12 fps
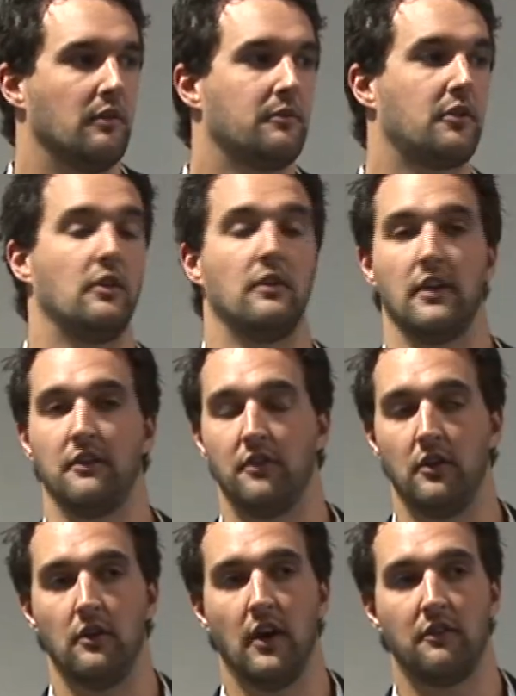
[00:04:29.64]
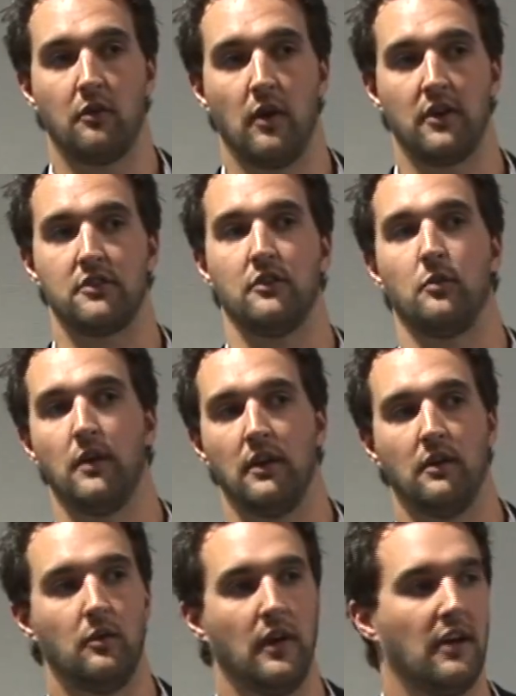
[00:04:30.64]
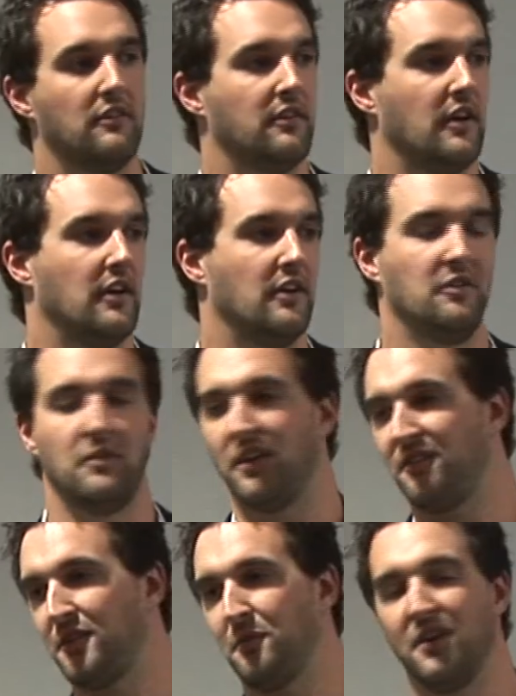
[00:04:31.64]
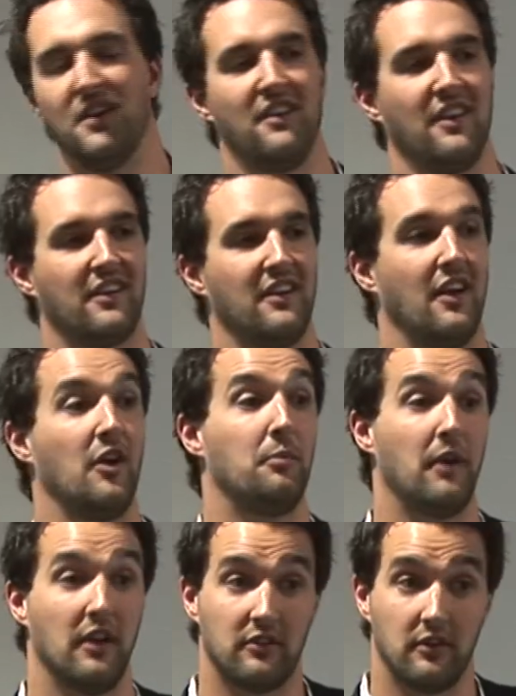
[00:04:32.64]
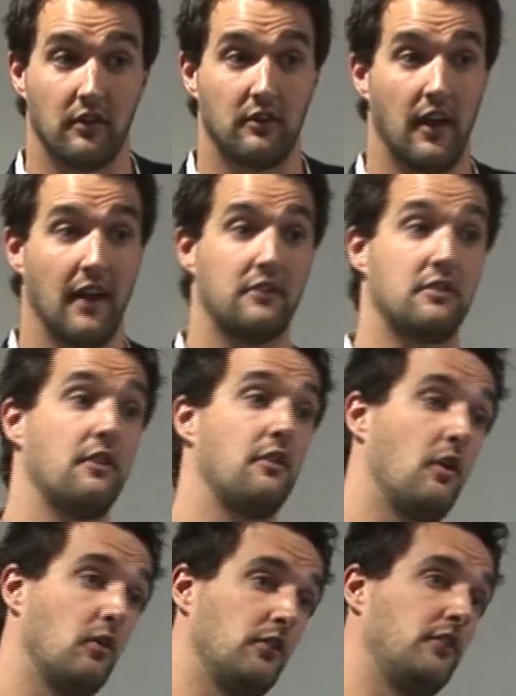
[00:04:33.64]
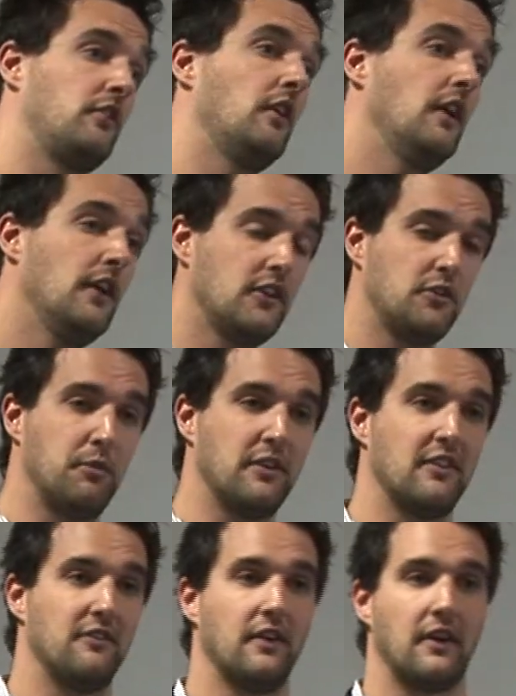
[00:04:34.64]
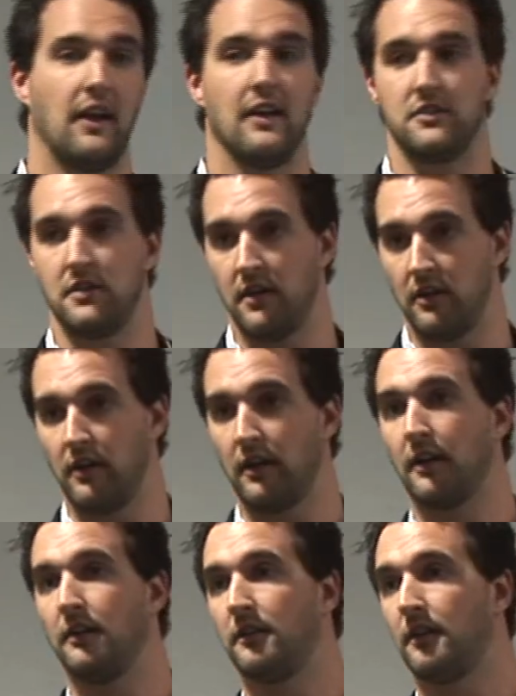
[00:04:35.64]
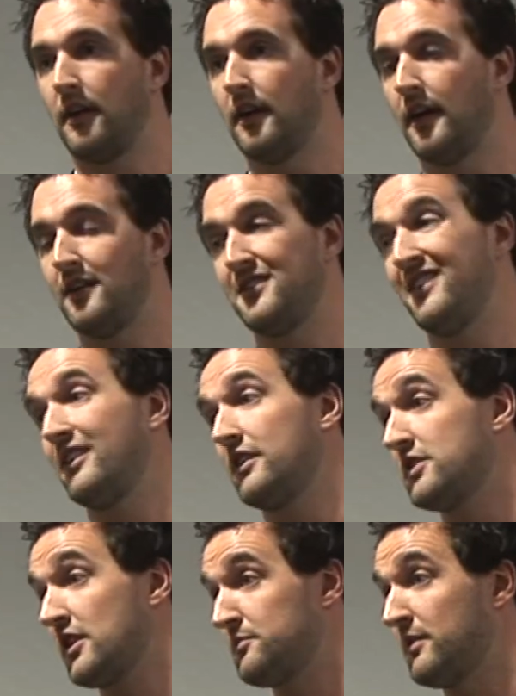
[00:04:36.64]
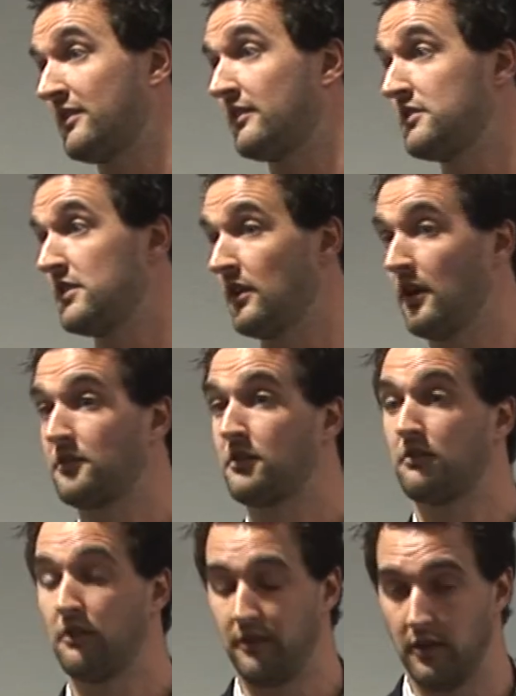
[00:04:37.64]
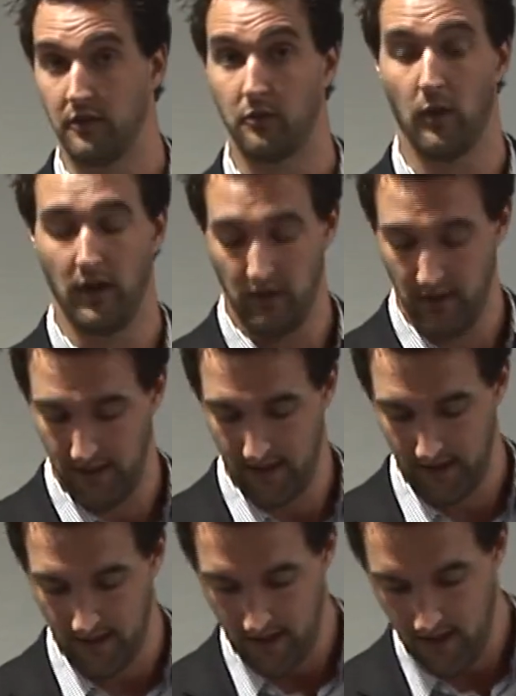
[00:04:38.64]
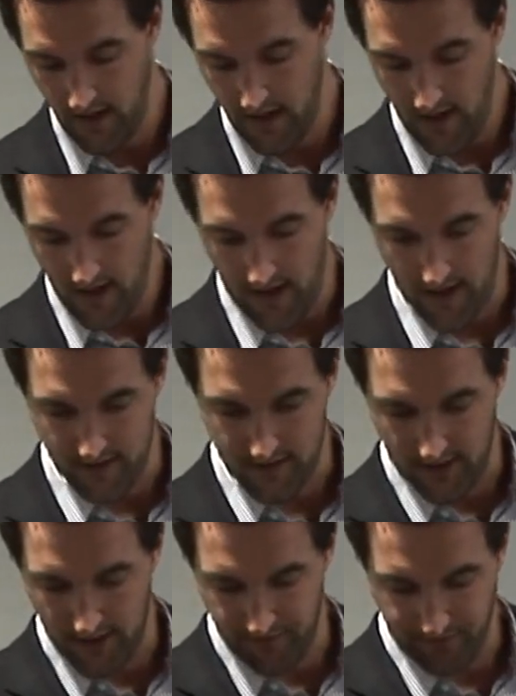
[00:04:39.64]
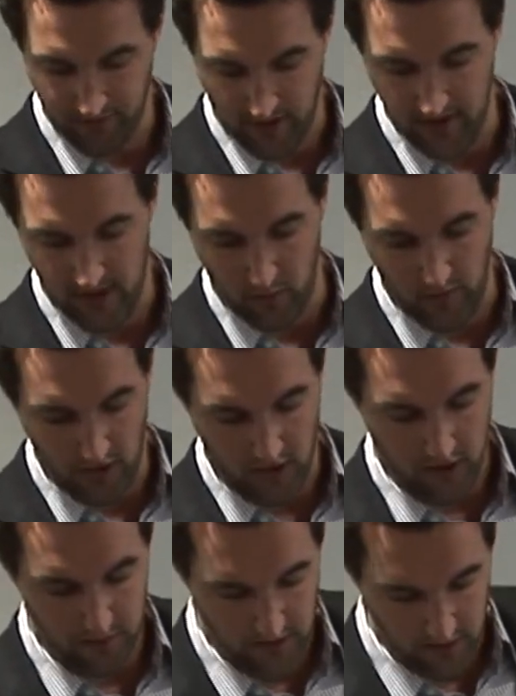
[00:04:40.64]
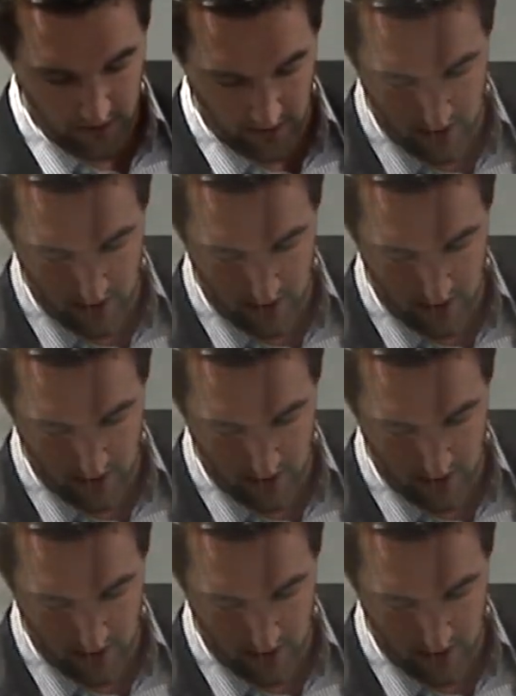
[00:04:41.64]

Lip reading: certainly if you do have questions, we have someone here that can help answer those specific engineering and engineering adjustments and geological review as well. And yeah, we are going to be doing a